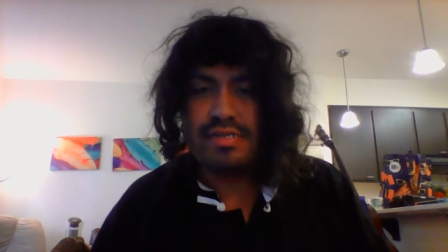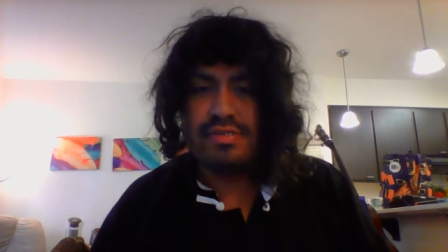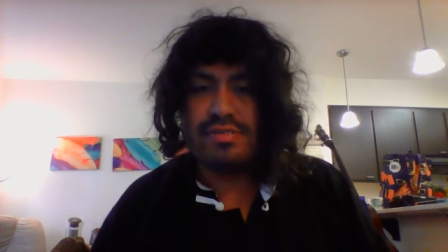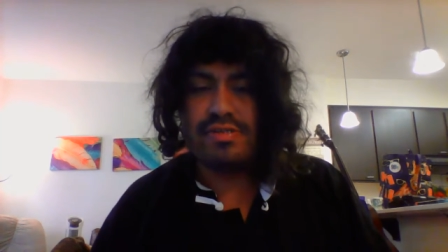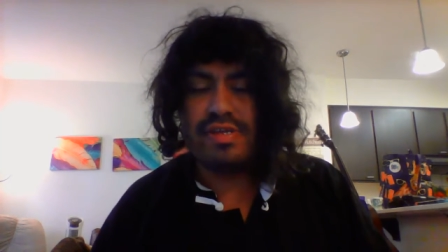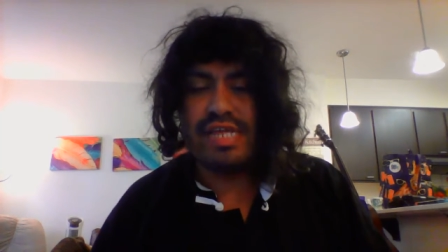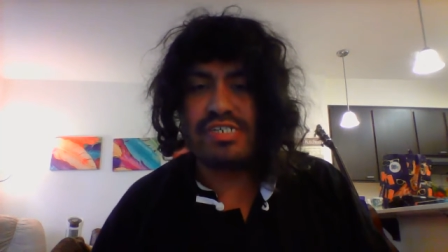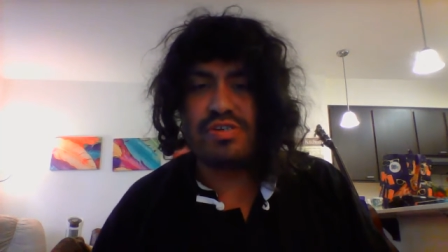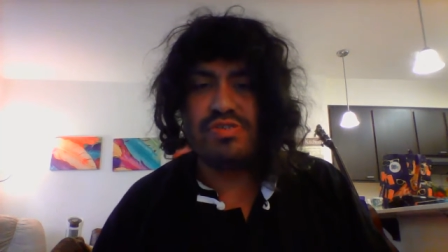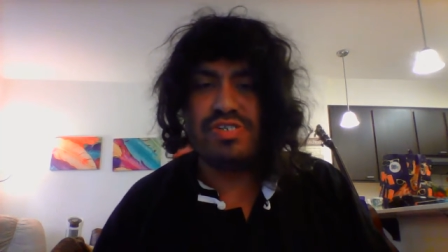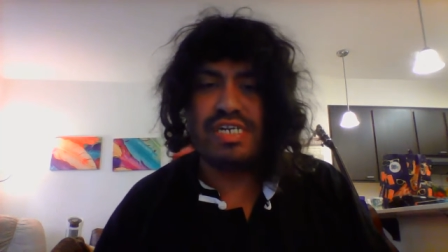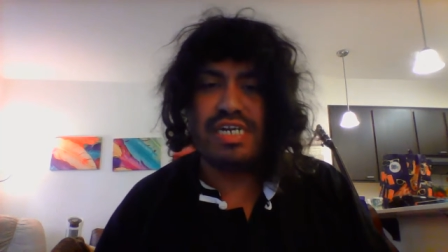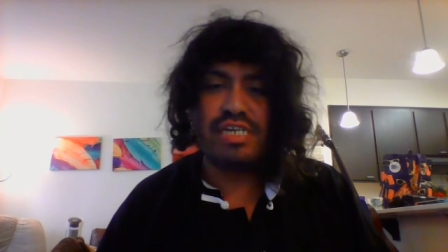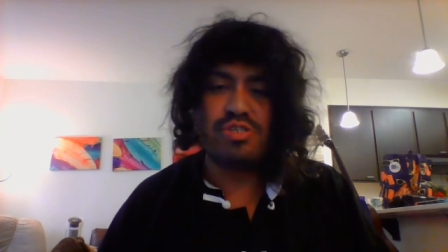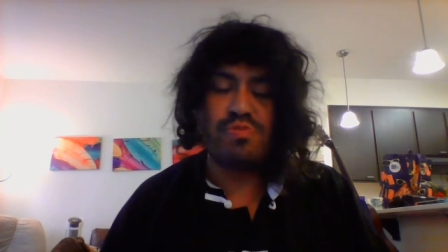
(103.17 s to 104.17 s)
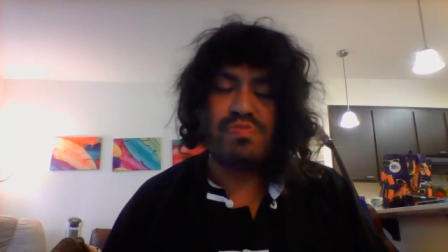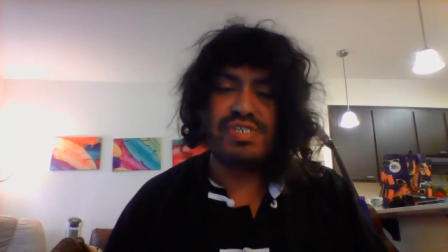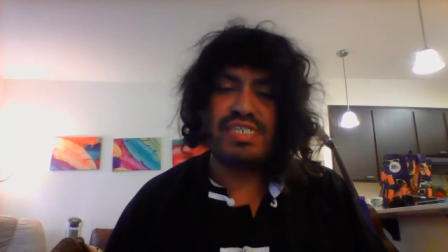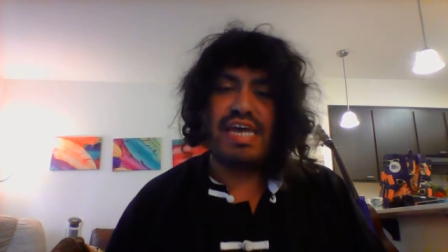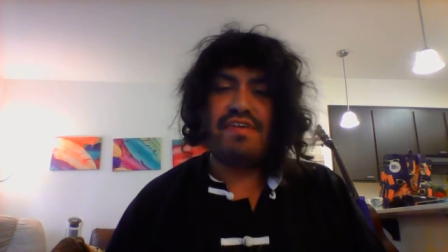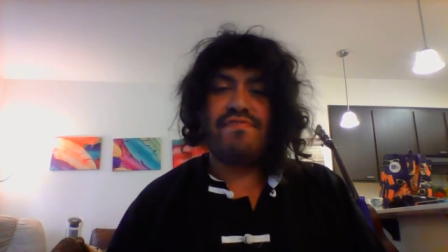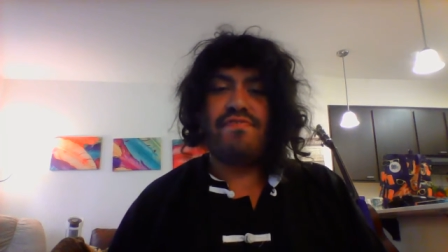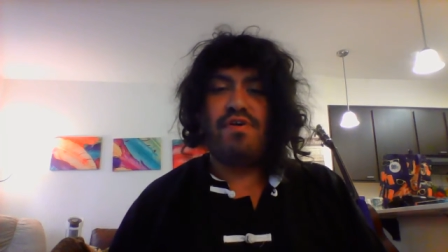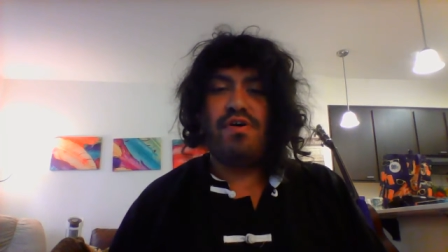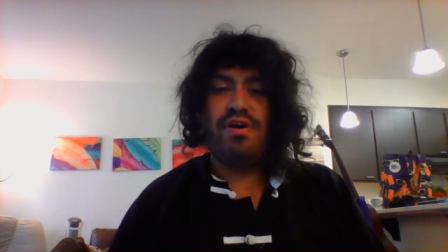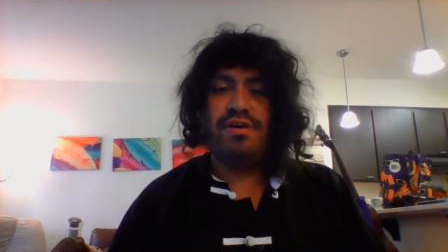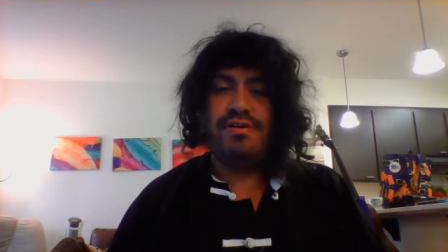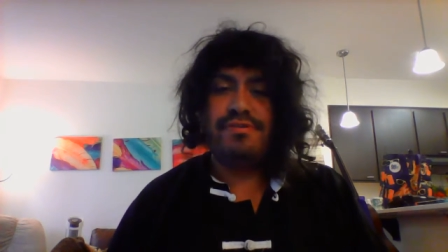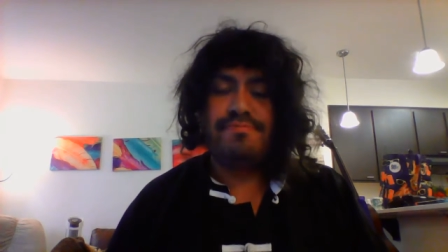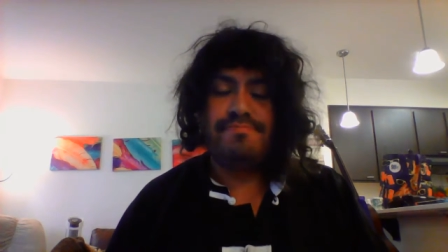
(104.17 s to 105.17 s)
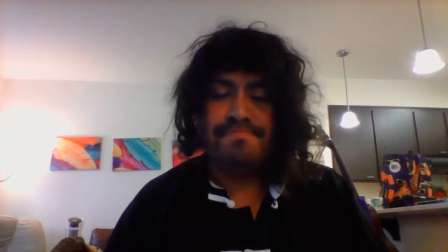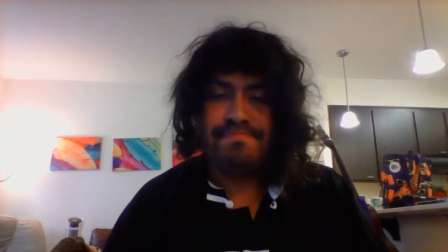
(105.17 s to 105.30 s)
So that's Gogeta Super Saiyan 4.